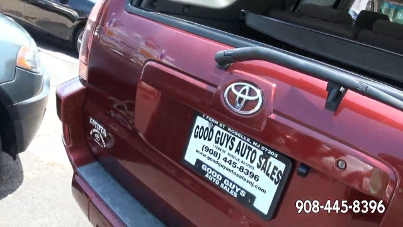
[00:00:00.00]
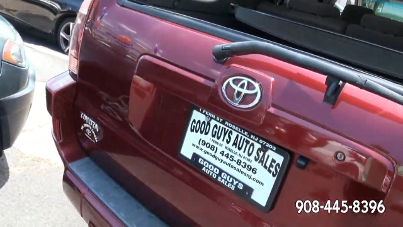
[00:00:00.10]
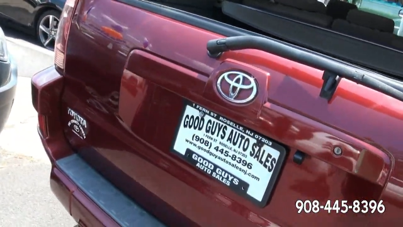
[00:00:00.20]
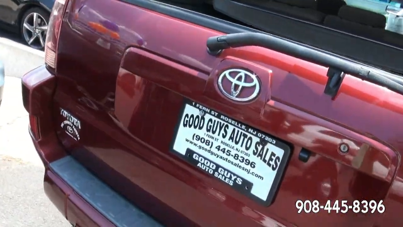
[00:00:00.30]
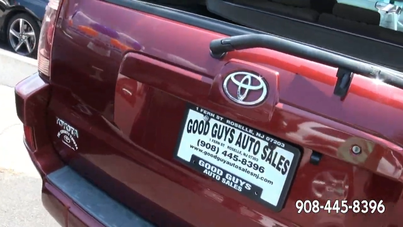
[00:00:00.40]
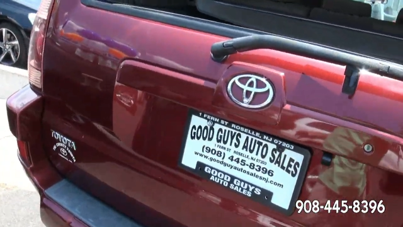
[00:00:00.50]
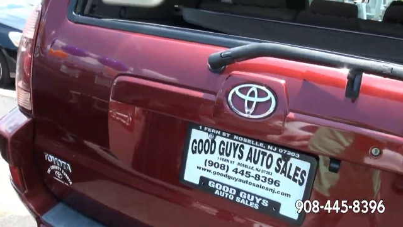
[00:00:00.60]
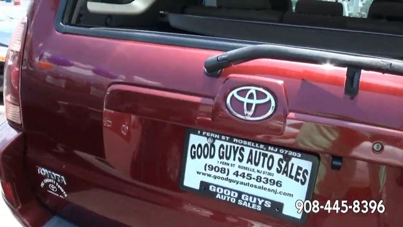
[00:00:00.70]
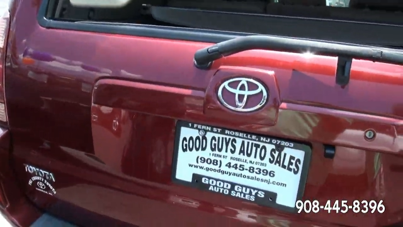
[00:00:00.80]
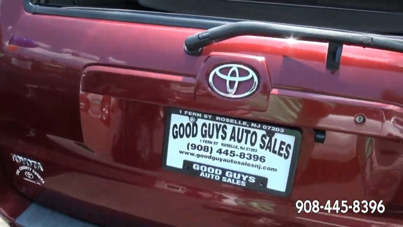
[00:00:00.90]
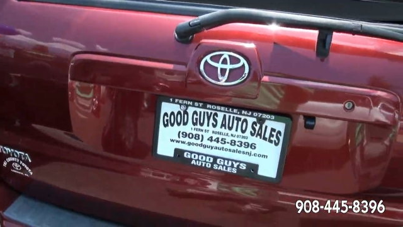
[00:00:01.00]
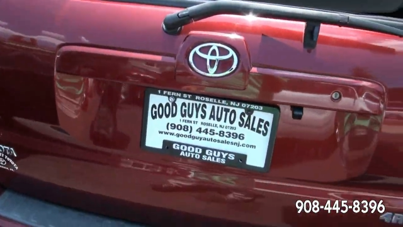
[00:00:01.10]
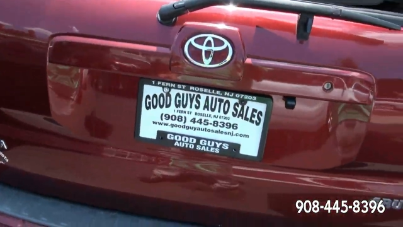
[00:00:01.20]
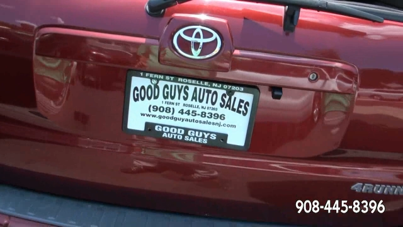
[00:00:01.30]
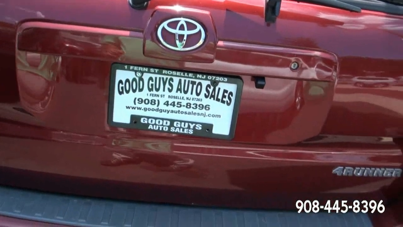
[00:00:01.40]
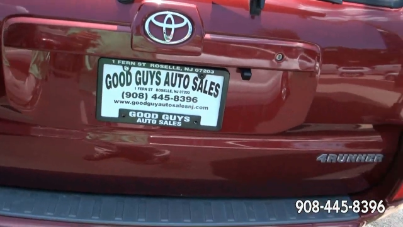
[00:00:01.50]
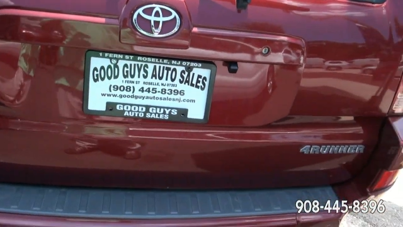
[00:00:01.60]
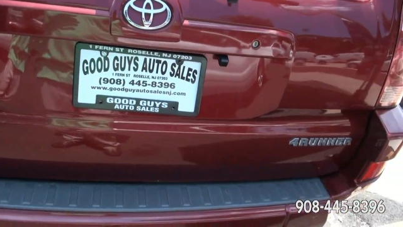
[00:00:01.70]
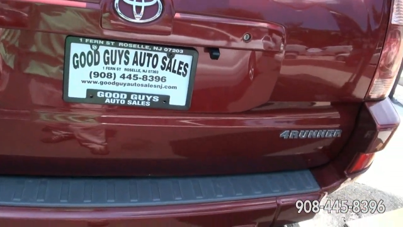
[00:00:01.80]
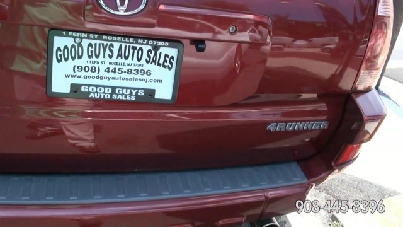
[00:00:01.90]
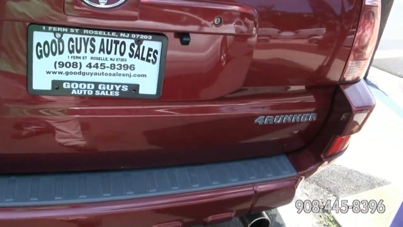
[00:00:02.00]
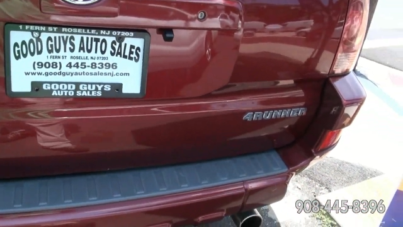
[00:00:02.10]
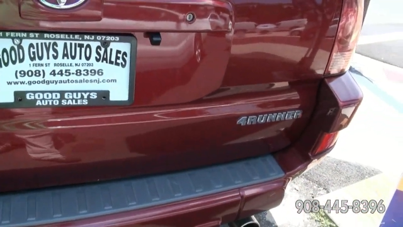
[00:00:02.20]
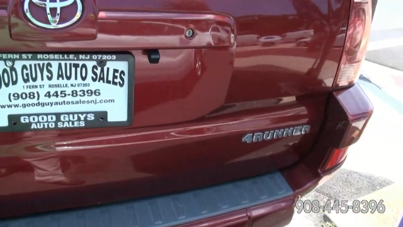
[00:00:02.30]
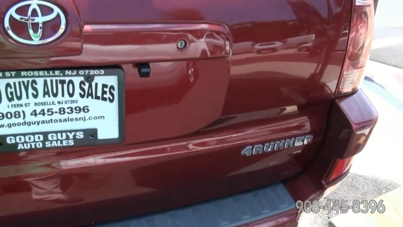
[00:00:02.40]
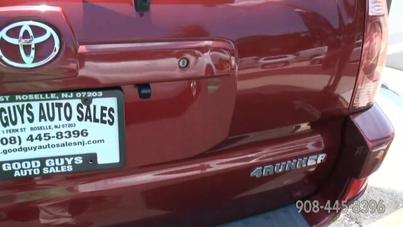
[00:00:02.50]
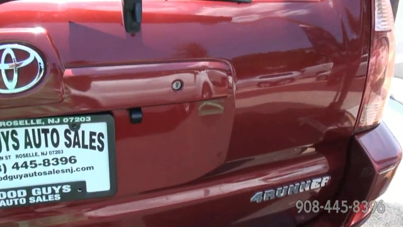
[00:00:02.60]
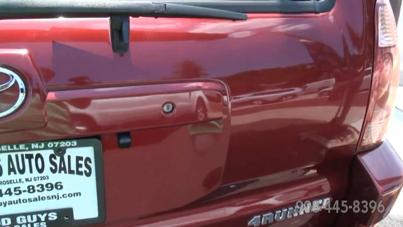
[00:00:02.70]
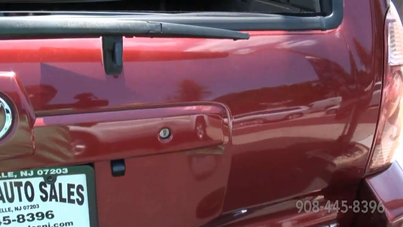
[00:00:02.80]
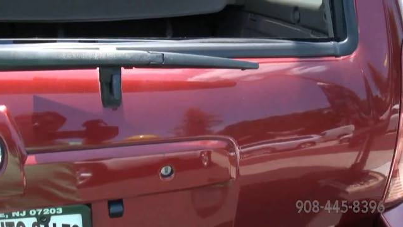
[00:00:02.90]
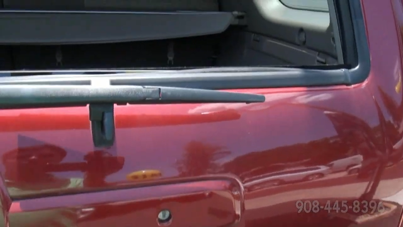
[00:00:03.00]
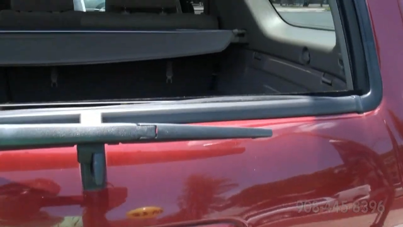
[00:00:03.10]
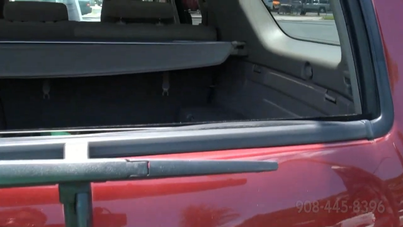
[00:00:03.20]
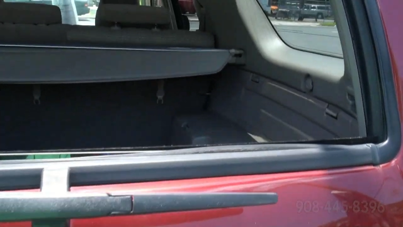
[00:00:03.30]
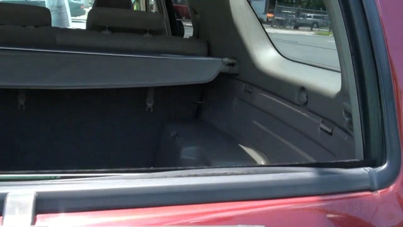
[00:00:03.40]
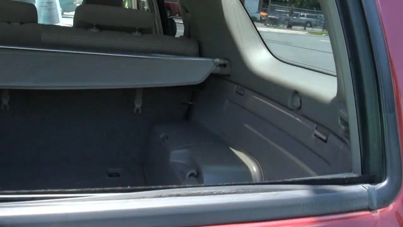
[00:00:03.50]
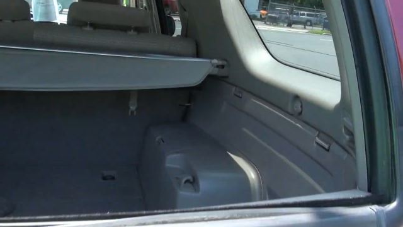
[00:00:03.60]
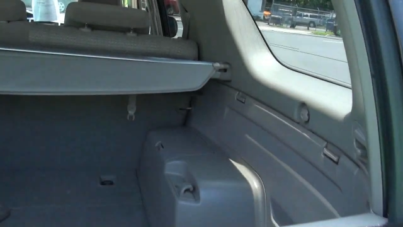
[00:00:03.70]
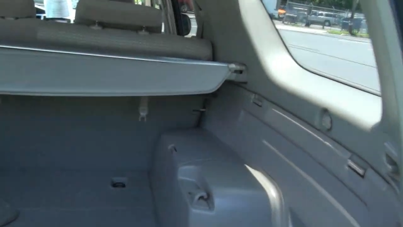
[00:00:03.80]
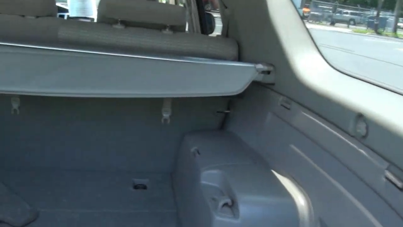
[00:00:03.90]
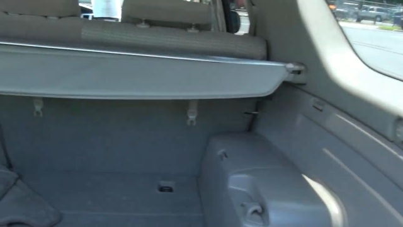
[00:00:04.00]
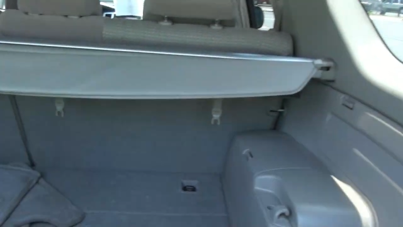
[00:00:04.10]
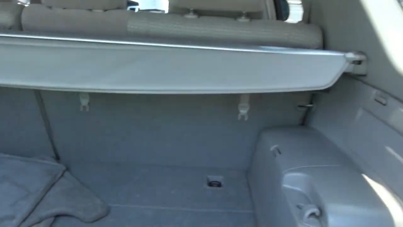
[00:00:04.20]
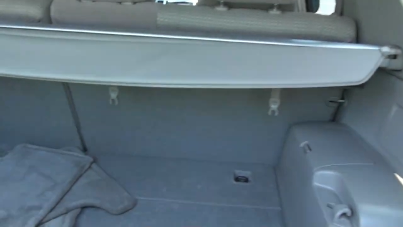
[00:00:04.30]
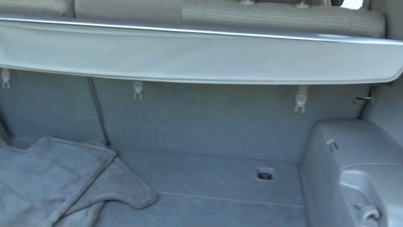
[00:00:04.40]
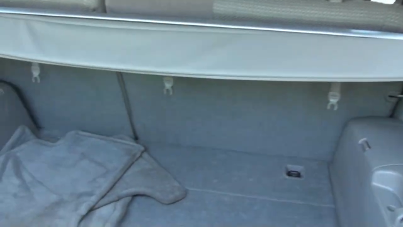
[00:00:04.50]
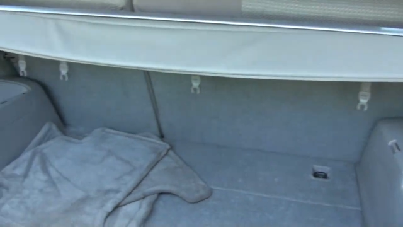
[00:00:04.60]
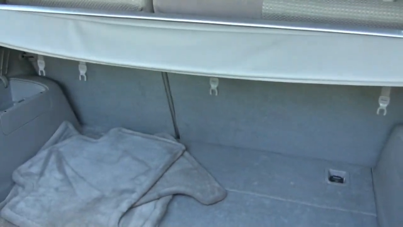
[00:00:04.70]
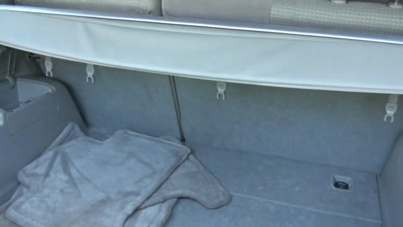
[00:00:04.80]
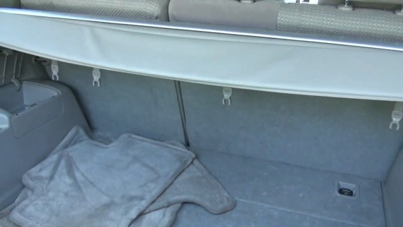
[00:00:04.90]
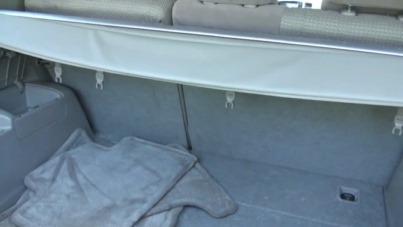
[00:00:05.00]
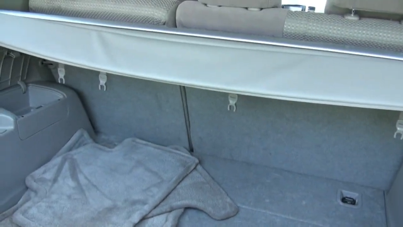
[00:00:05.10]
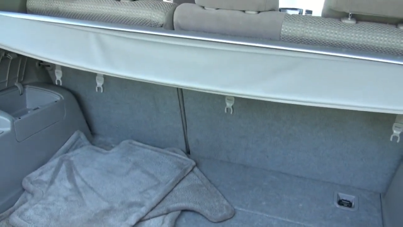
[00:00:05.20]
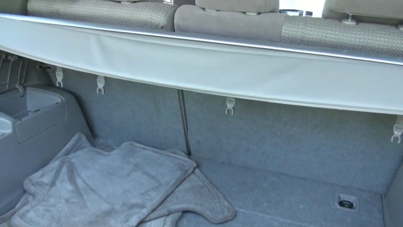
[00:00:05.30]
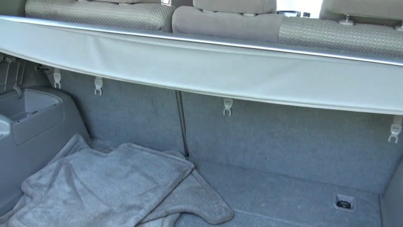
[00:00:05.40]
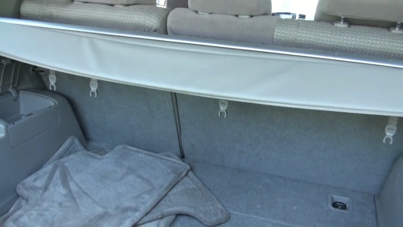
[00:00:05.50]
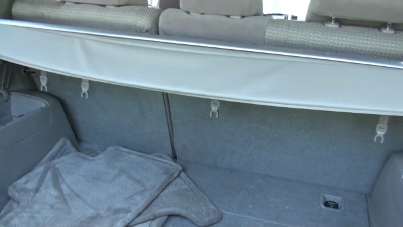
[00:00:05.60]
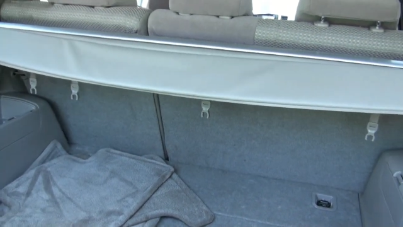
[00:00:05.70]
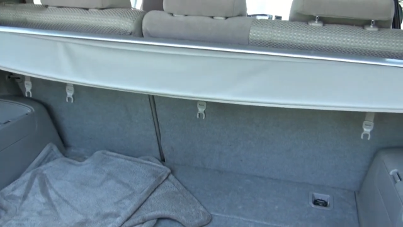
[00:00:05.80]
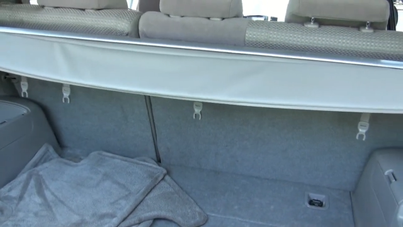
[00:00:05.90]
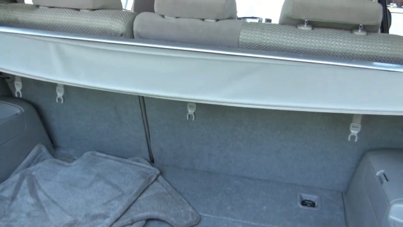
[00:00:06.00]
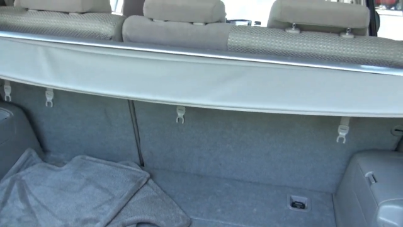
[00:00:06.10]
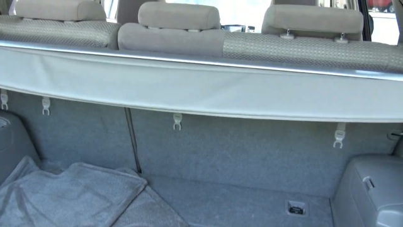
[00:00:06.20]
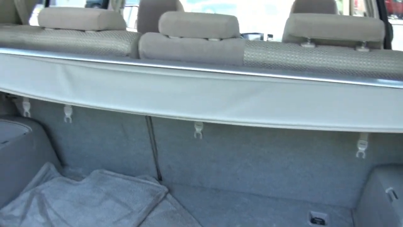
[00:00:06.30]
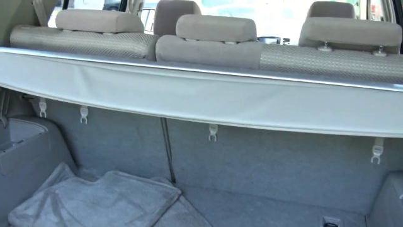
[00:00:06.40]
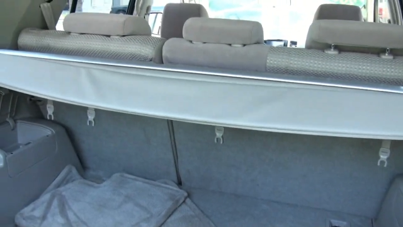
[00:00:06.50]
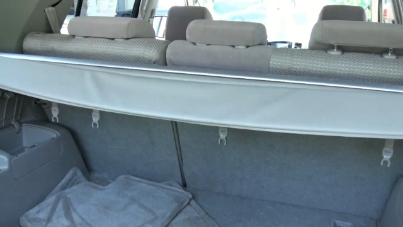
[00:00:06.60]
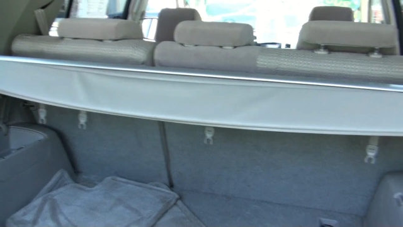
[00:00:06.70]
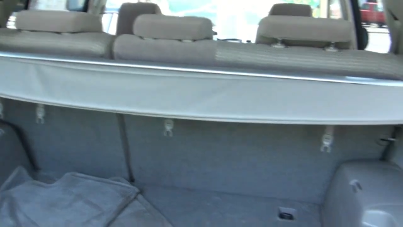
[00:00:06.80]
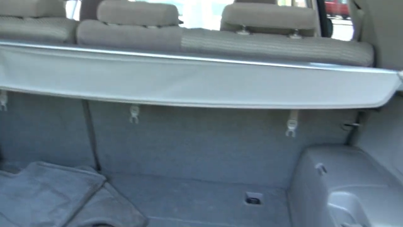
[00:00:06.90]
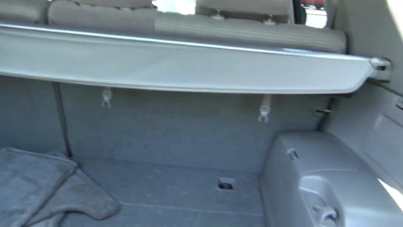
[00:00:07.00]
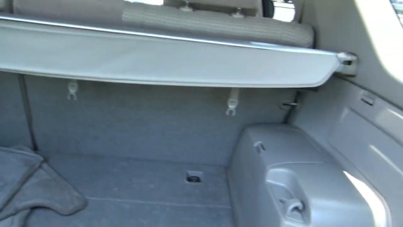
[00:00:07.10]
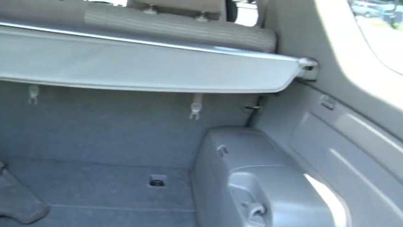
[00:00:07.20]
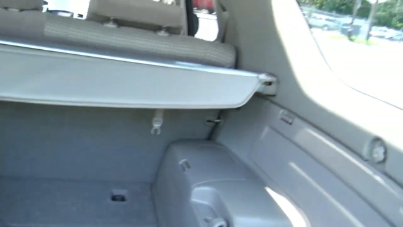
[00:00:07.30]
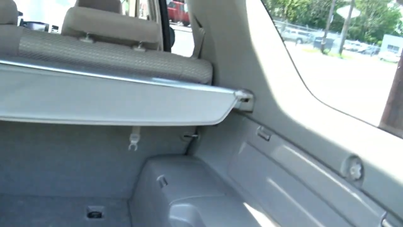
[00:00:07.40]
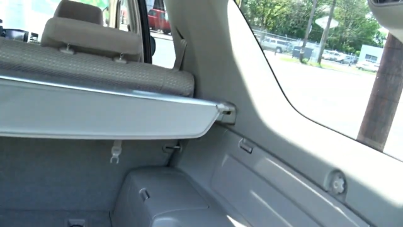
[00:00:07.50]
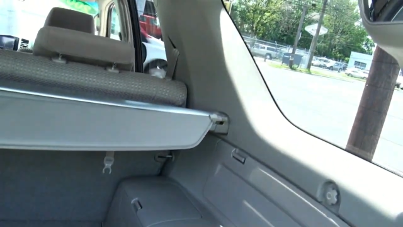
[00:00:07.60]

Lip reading: Nobody's mouth can be seen.